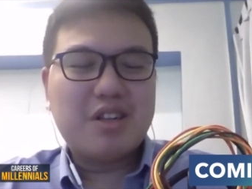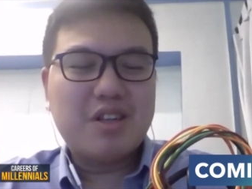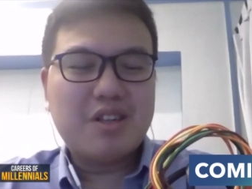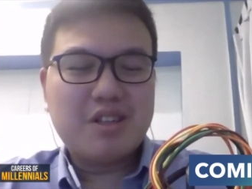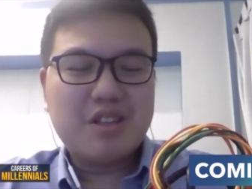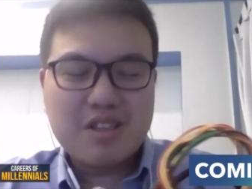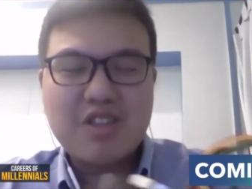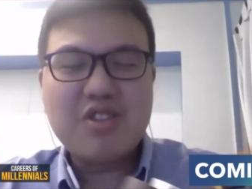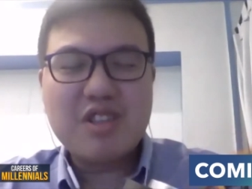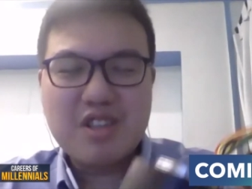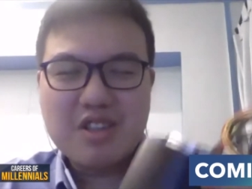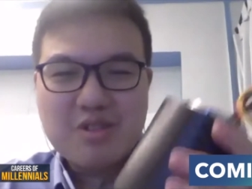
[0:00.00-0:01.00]
It's
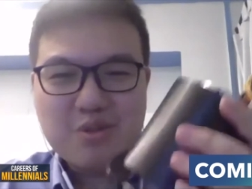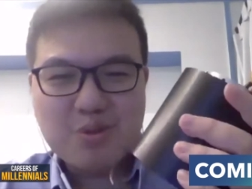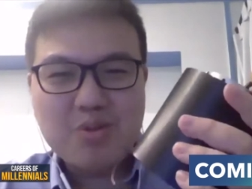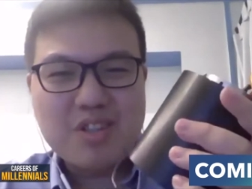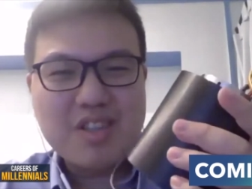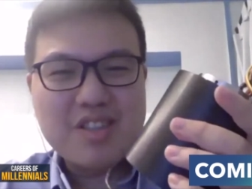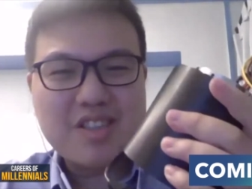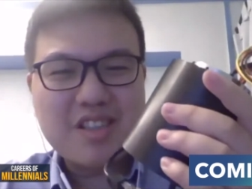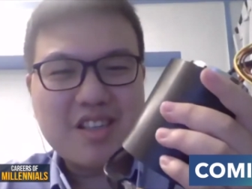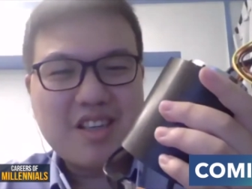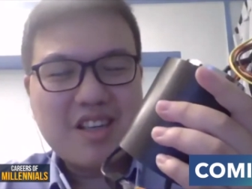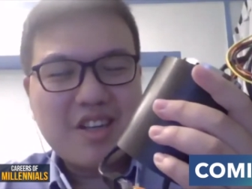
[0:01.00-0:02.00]
actually through this
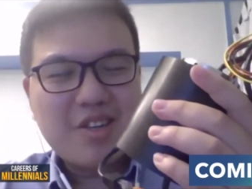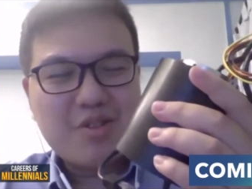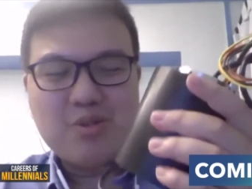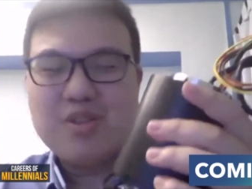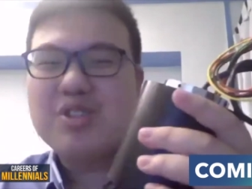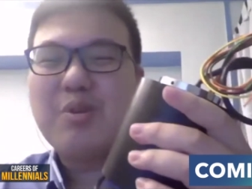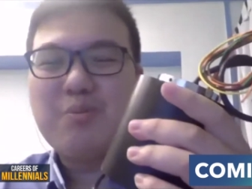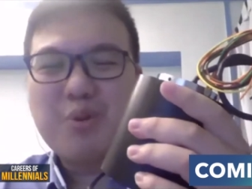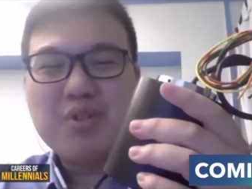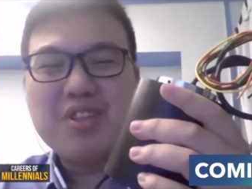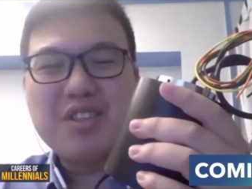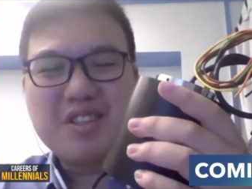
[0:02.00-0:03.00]

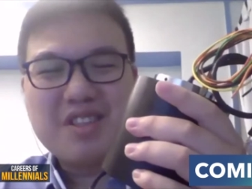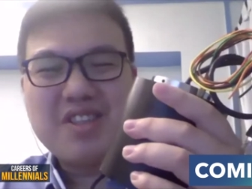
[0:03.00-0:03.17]
component,